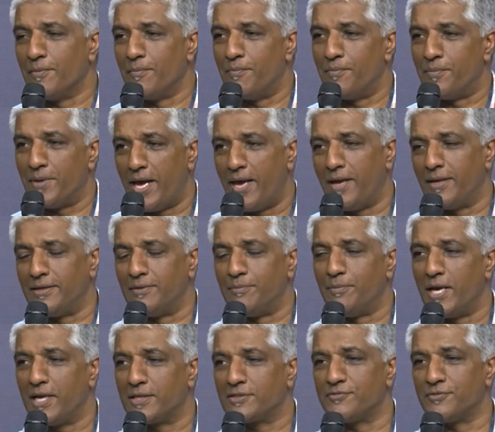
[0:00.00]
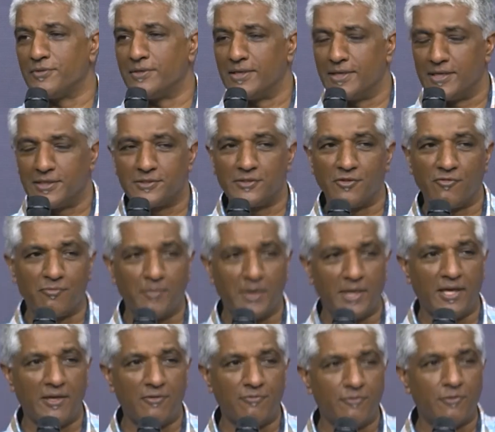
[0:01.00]
bad in maths for the rest of my
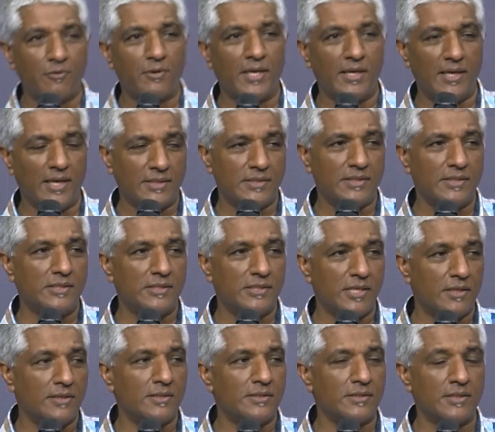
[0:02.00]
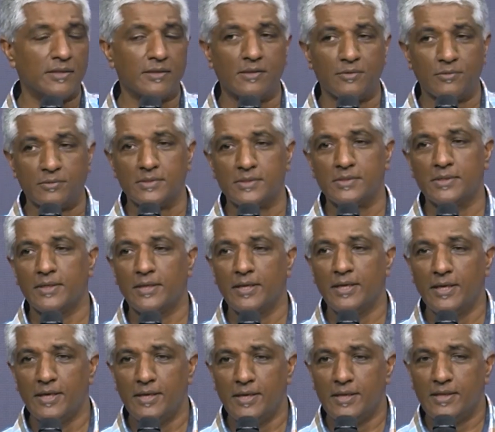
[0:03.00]
life. You can actually turn it around.
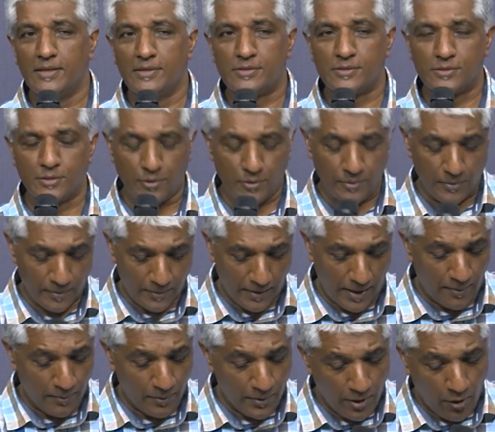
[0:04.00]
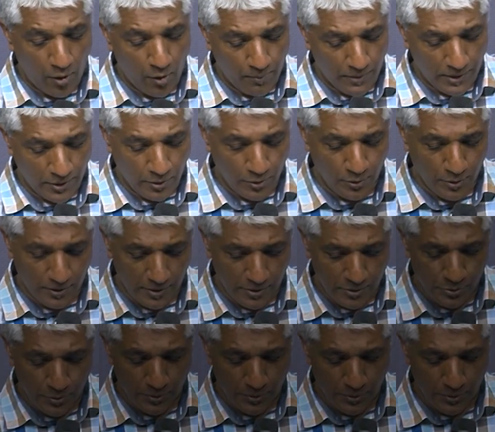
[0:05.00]
So we're hoping you're going to do